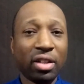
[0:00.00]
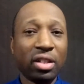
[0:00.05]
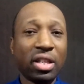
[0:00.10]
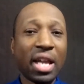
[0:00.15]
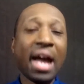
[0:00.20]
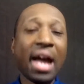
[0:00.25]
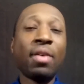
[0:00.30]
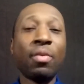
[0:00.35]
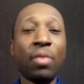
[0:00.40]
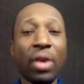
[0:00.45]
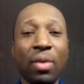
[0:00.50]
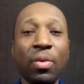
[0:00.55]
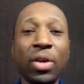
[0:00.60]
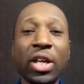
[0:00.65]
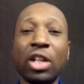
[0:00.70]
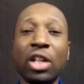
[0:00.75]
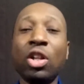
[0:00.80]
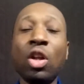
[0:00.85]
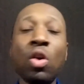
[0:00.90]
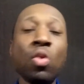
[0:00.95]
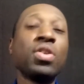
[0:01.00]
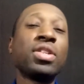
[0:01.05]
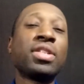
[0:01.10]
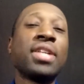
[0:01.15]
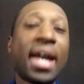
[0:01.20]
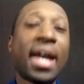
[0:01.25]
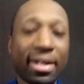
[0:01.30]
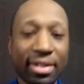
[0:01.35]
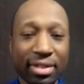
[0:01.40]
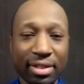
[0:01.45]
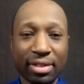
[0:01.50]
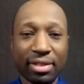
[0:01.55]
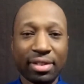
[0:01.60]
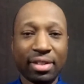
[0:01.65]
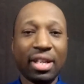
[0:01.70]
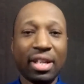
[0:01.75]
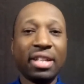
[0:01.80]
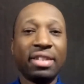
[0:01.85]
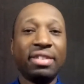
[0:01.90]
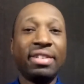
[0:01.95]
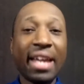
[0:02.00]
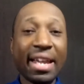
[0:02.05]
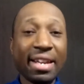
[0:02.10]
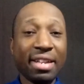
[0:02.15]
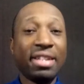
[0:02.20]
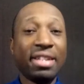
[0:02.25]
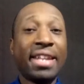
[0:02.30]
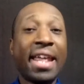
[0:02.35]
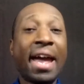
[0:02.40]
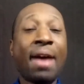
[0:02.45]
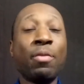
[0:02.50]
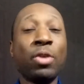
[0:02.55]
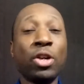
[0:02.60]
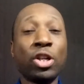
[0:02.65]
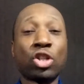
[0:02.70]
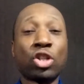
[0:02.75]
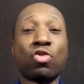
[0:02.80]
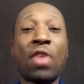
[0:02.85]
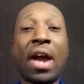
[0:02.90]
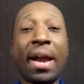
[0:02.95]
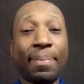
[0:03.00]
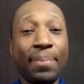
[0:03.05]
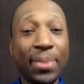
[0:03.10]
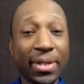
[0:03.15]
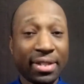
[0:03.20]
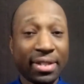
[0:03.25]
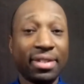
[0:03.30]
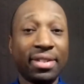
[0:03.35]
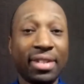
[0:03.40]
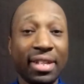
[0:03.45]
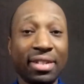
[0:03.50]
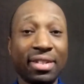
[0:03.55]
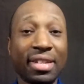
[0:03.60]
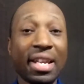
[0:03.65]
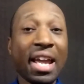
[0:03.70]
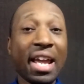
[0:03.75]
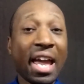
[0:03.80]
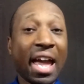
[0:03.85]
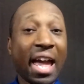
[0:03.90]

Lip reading: That way we can lower taxes. Then that would attract businesses